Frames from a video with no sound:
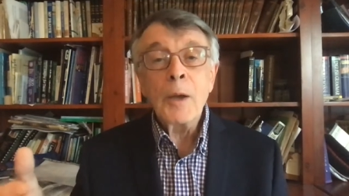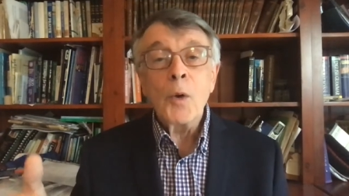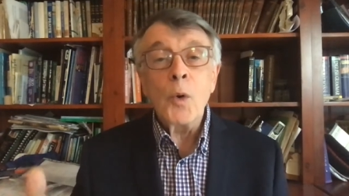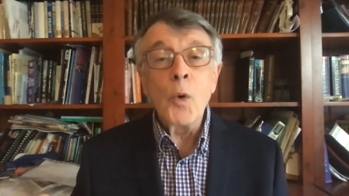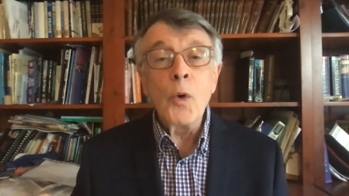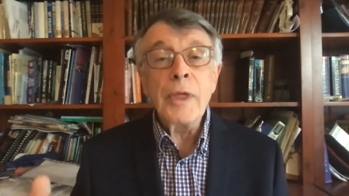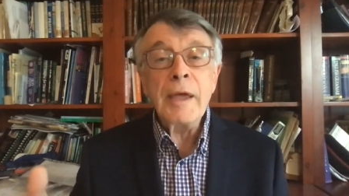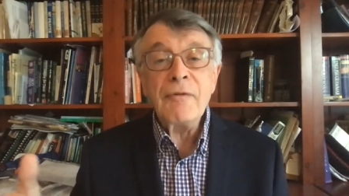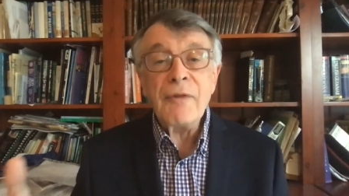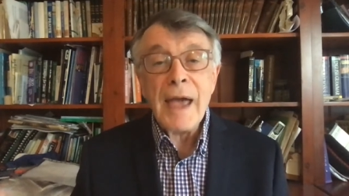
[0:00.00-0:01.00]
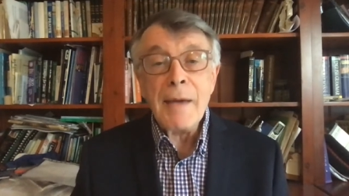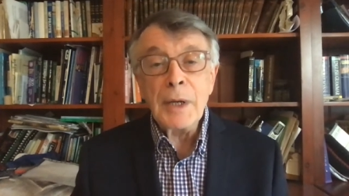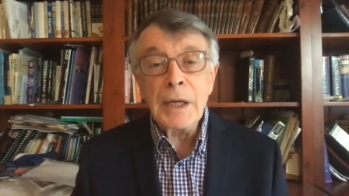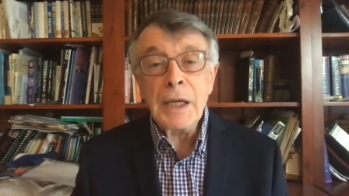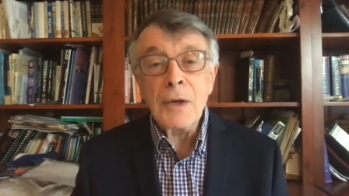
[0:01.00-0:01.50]
or their
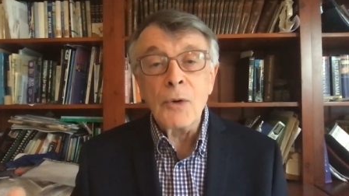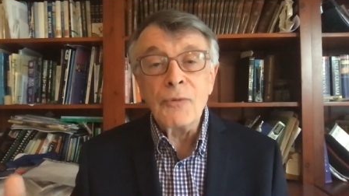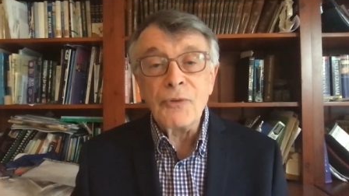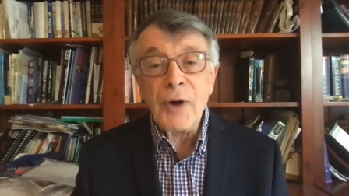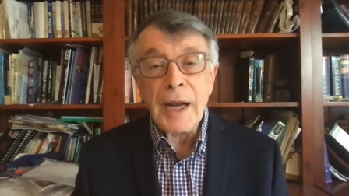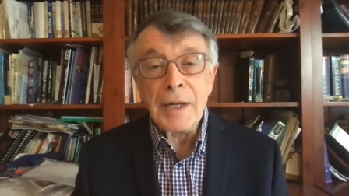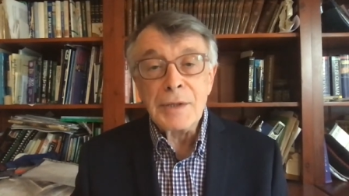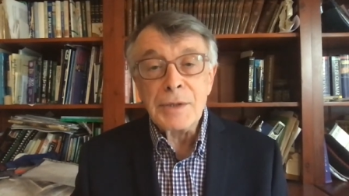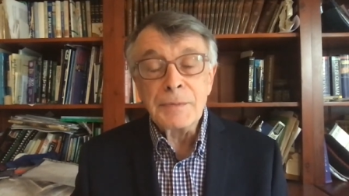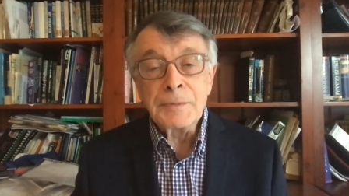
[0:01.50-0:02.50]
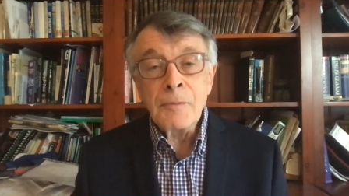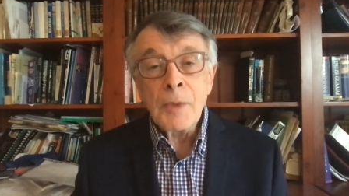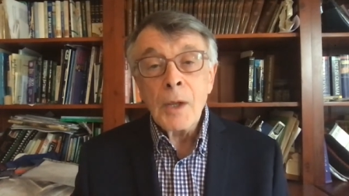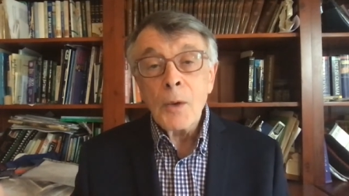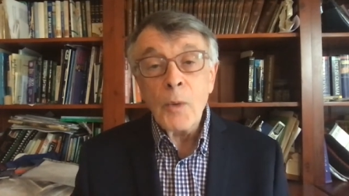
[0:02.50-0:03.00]
family or friends,
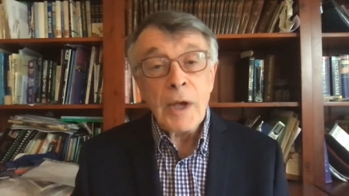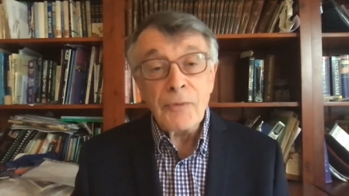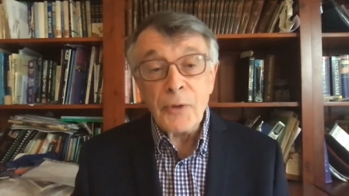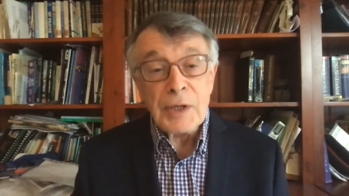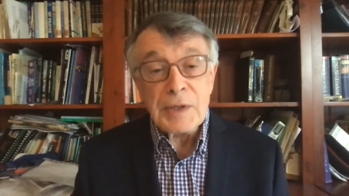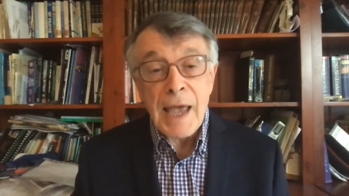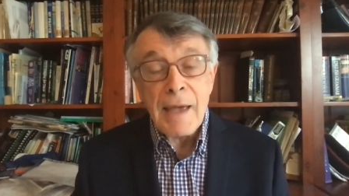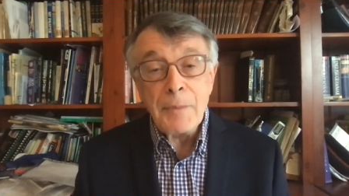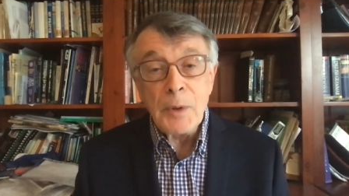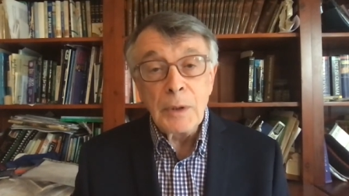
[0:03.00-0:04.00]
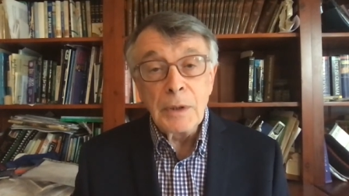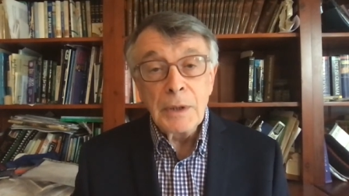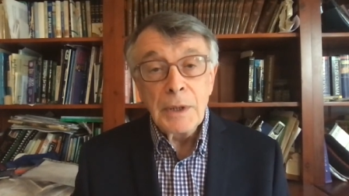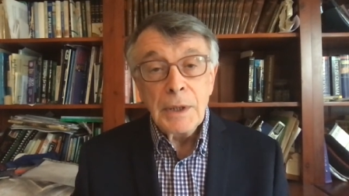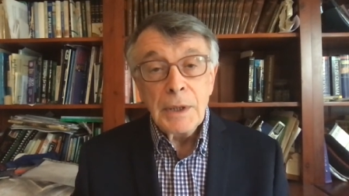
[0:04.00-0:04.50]
where, for example,
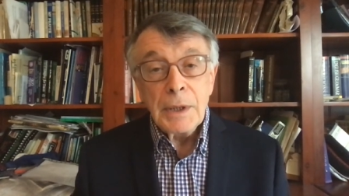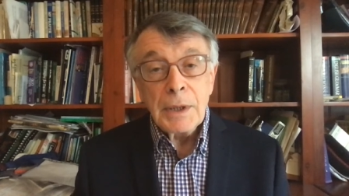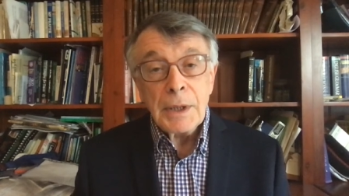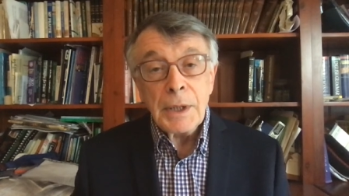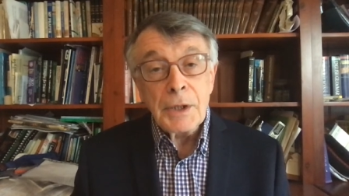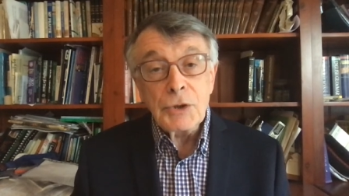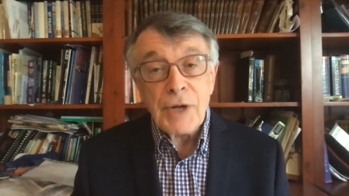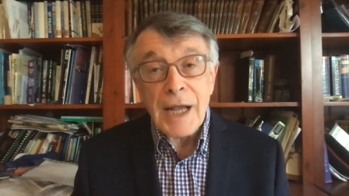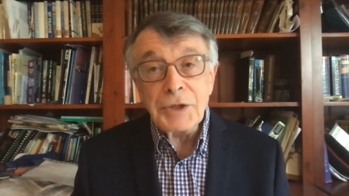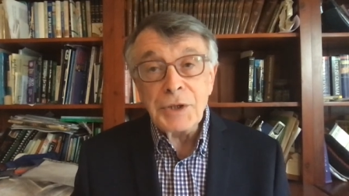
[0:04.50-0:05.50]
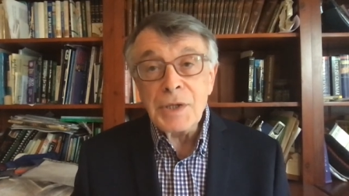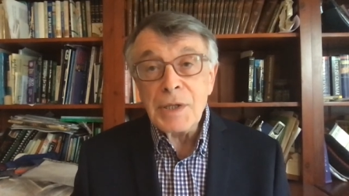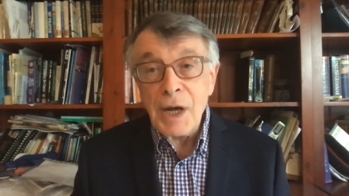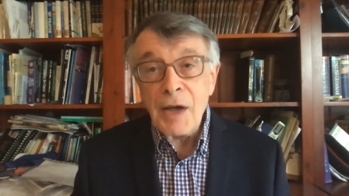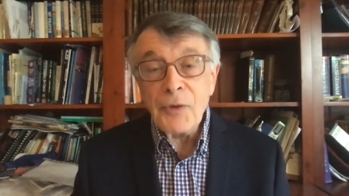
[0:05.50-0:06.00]
in the tragedies
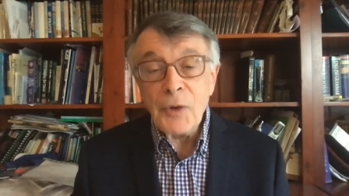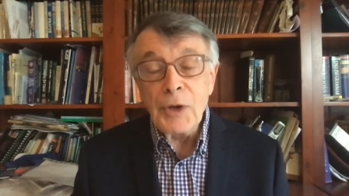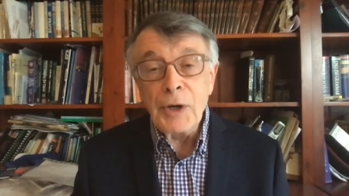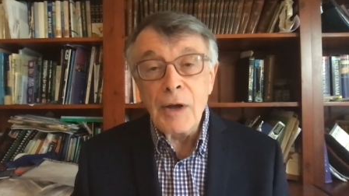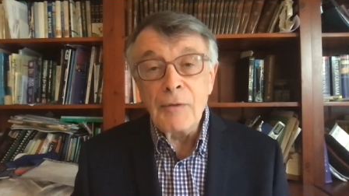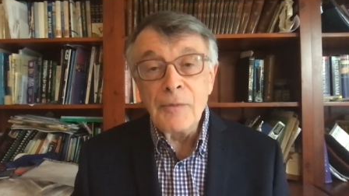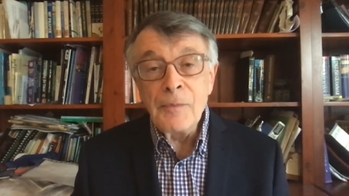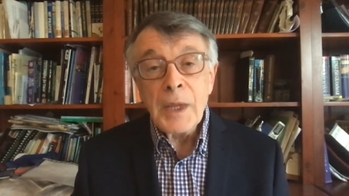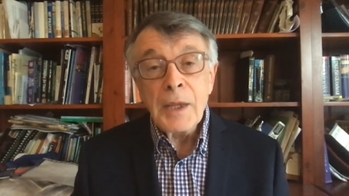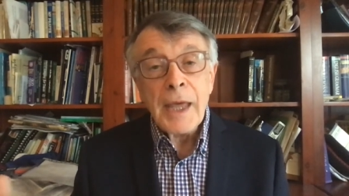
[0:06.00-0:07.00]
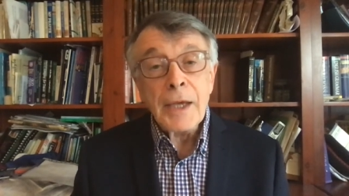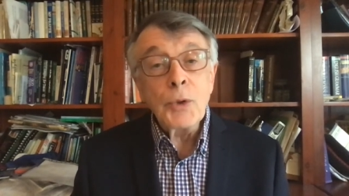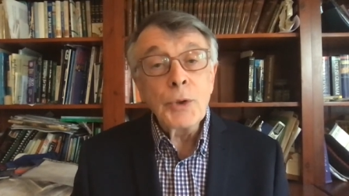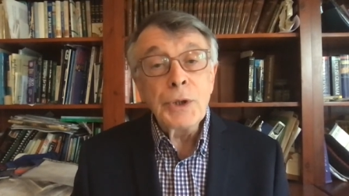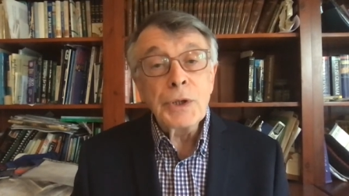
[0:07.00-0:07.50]
that I've heard of, they
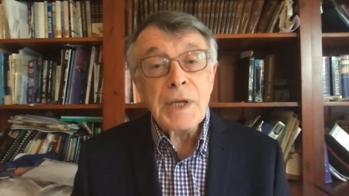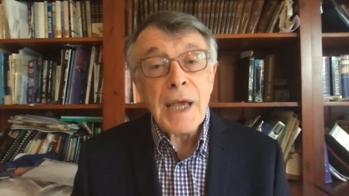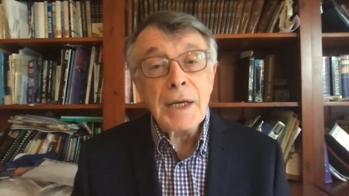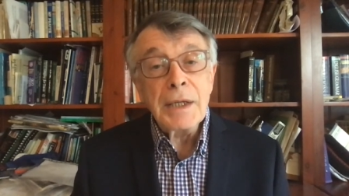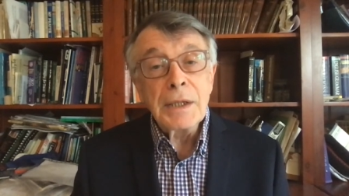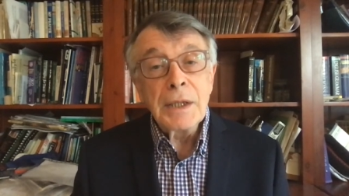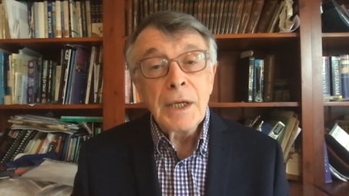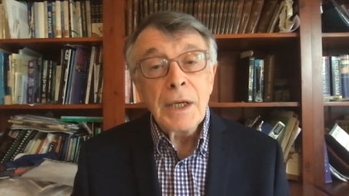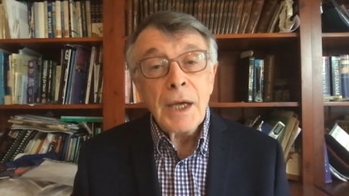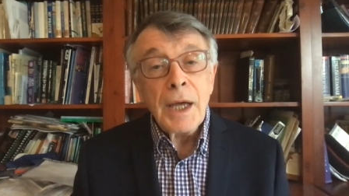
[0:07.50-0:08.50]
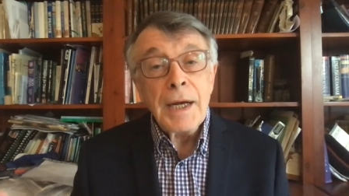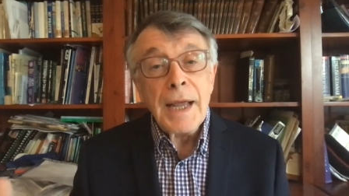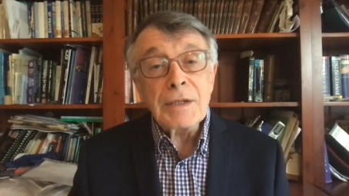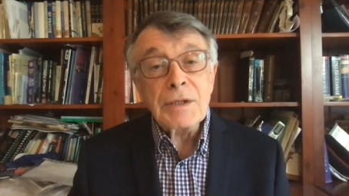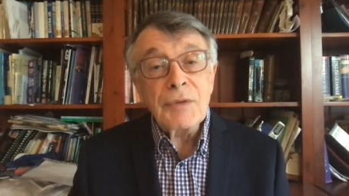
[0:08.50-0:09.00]
couldn't attend a
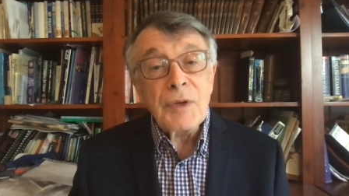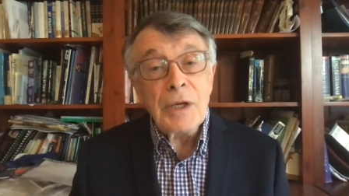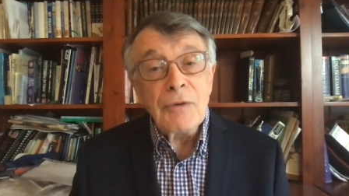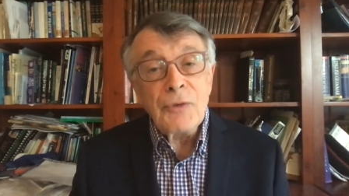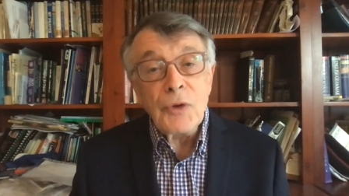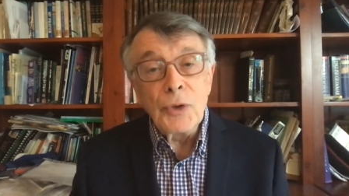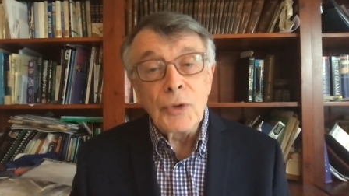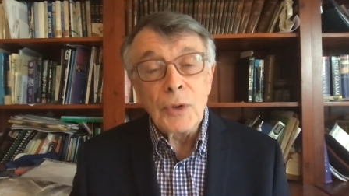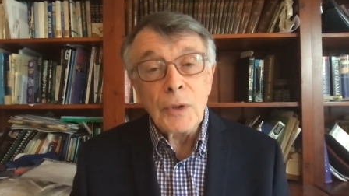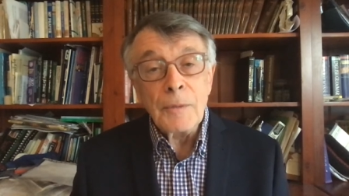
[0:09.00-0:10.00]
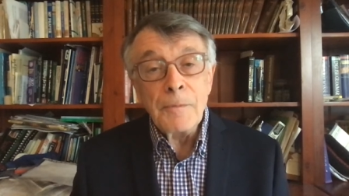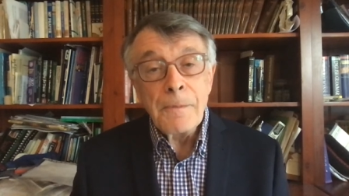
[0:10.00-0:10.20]
next of kin funeral.